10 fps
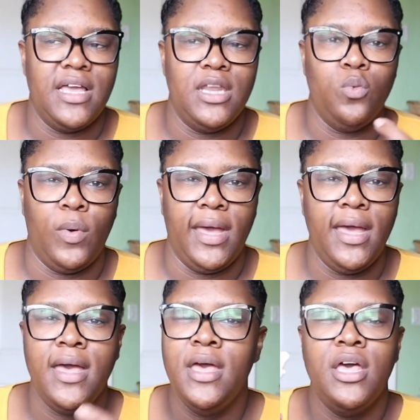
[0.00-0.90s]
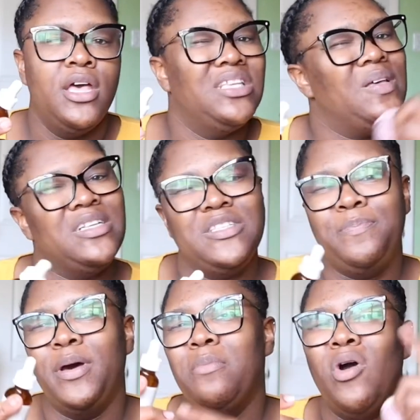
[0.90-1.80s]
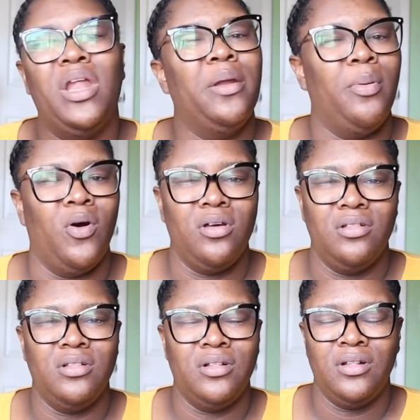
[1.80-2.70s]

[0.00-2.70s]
anyway, so I just put them all in a bottle.